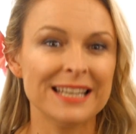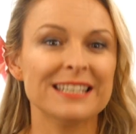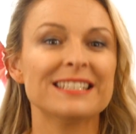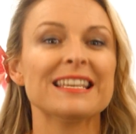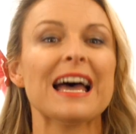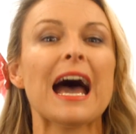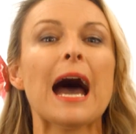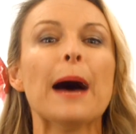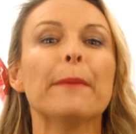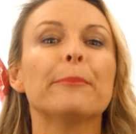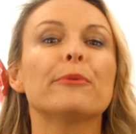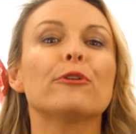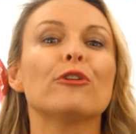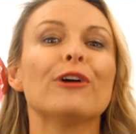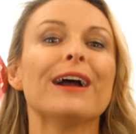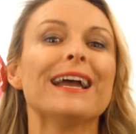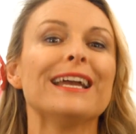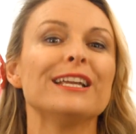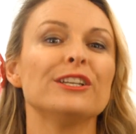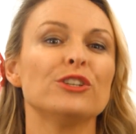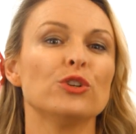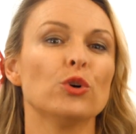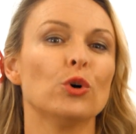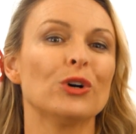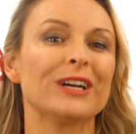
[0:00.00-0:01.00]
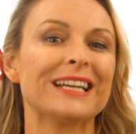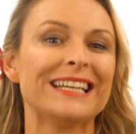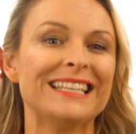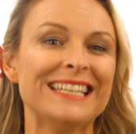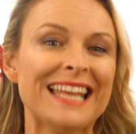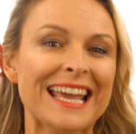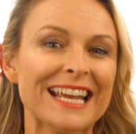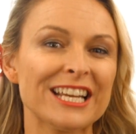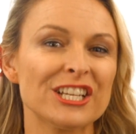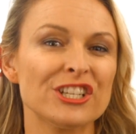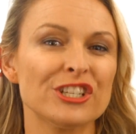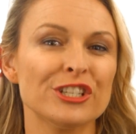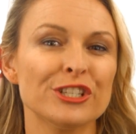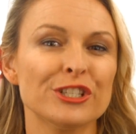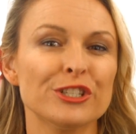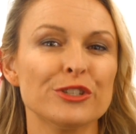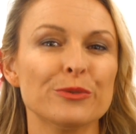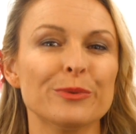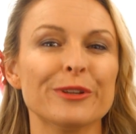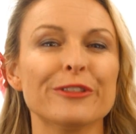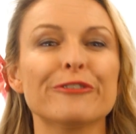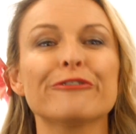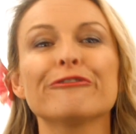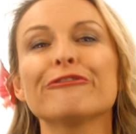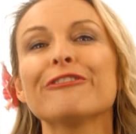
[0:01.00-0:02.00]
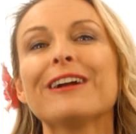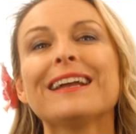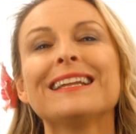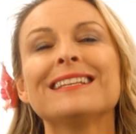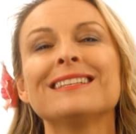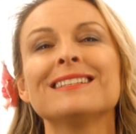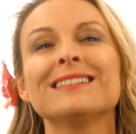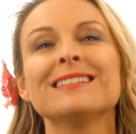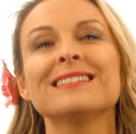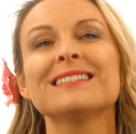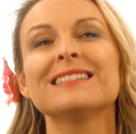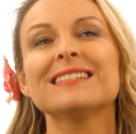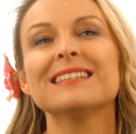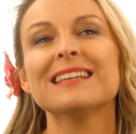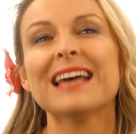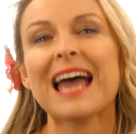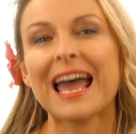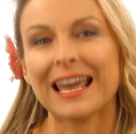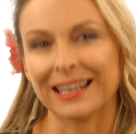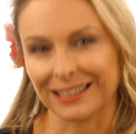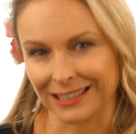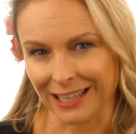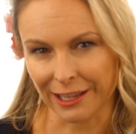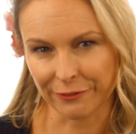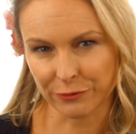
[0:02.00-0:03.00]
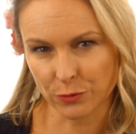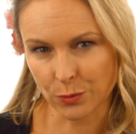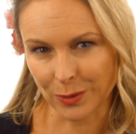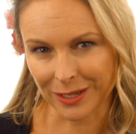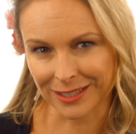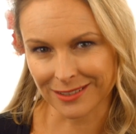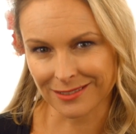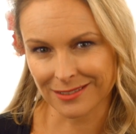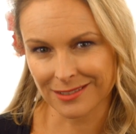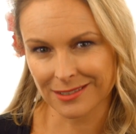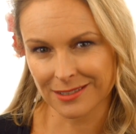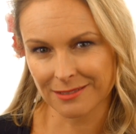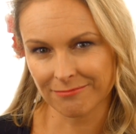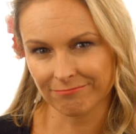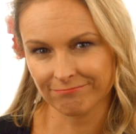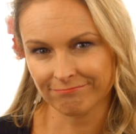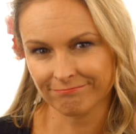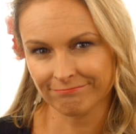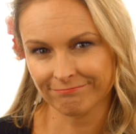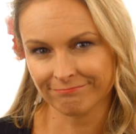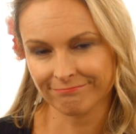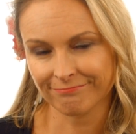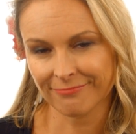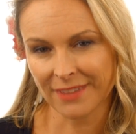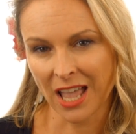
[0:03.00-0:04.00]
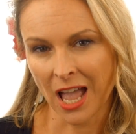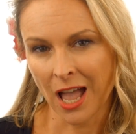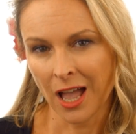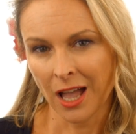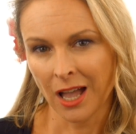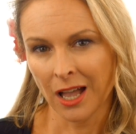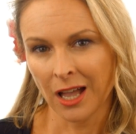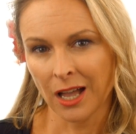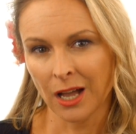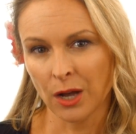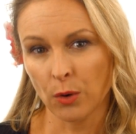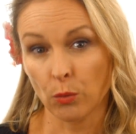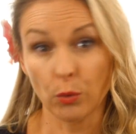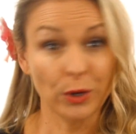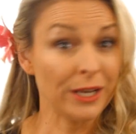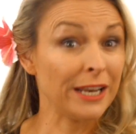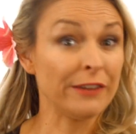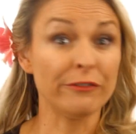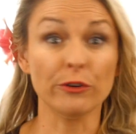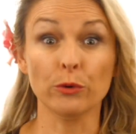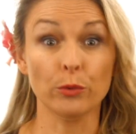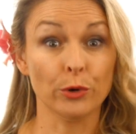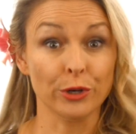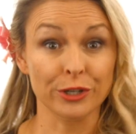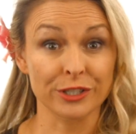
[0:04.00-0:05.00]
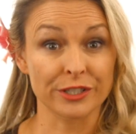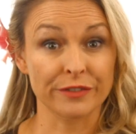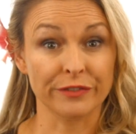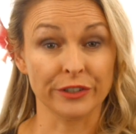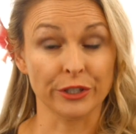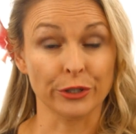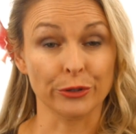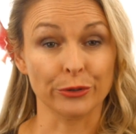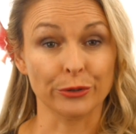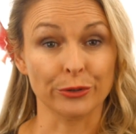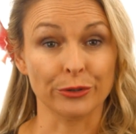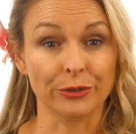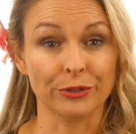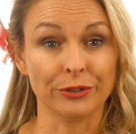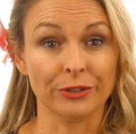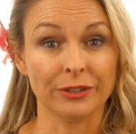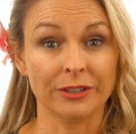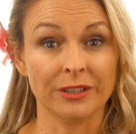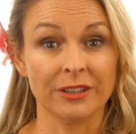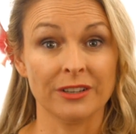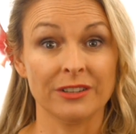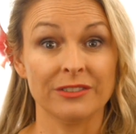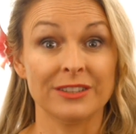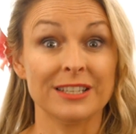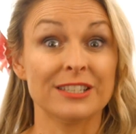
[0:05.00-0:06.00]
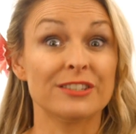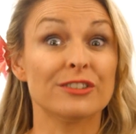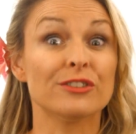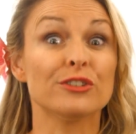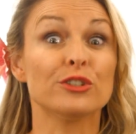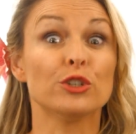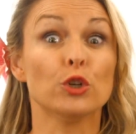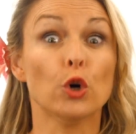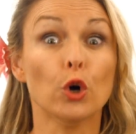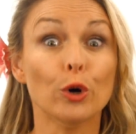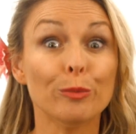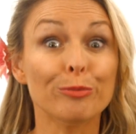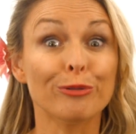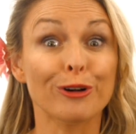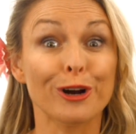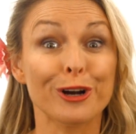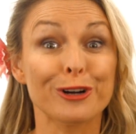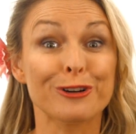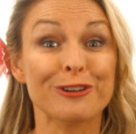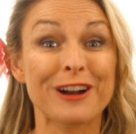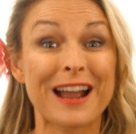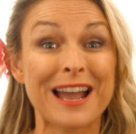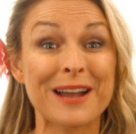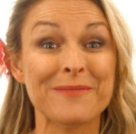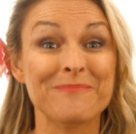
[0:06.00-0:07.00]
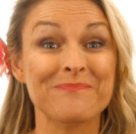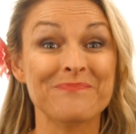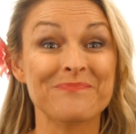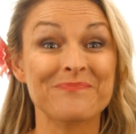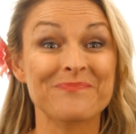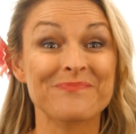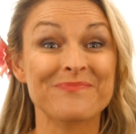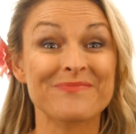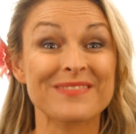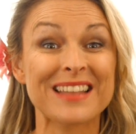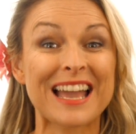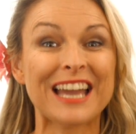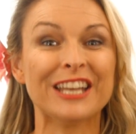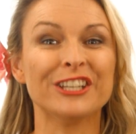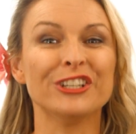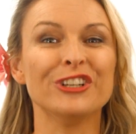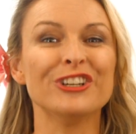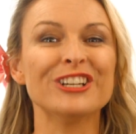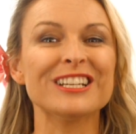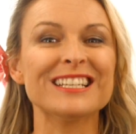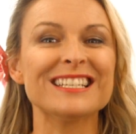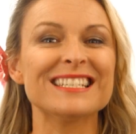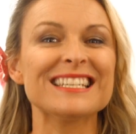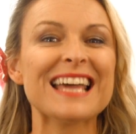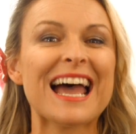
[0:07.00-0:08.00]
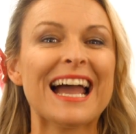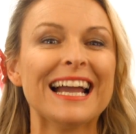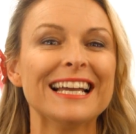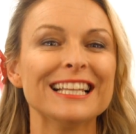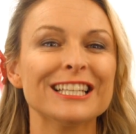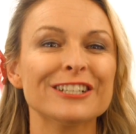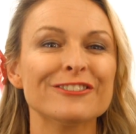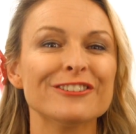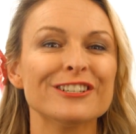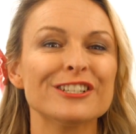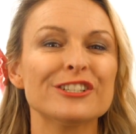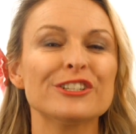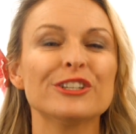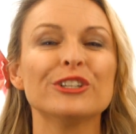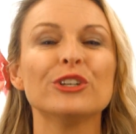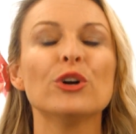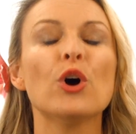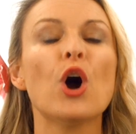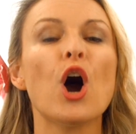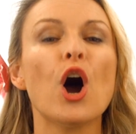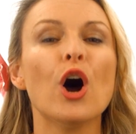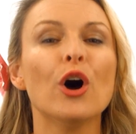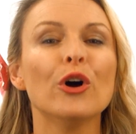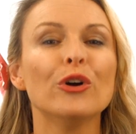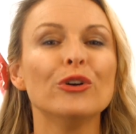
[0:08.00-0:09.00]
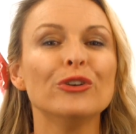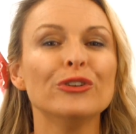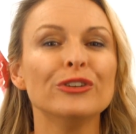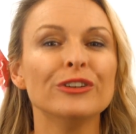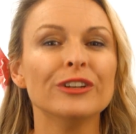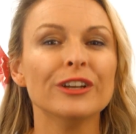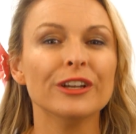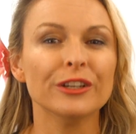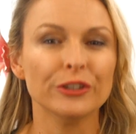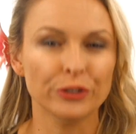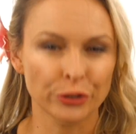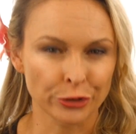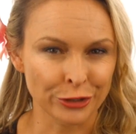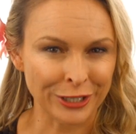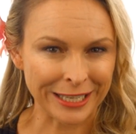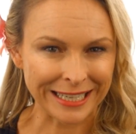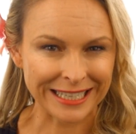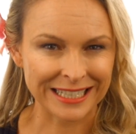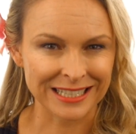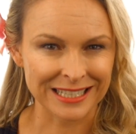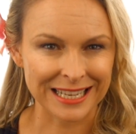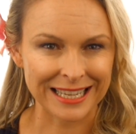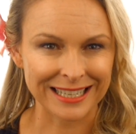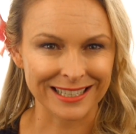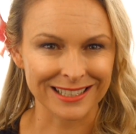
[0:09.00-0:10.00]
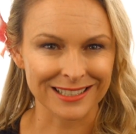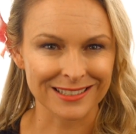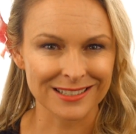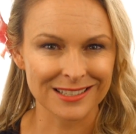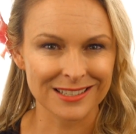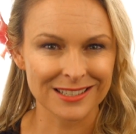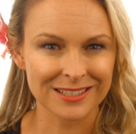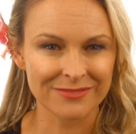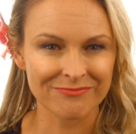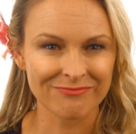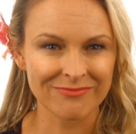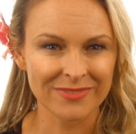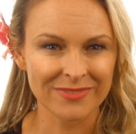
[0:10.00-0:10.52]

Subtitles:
to upgrade your connections with friends and loved ones. Whatever works for you. This is your program, and you can tailor it to your own unique needs.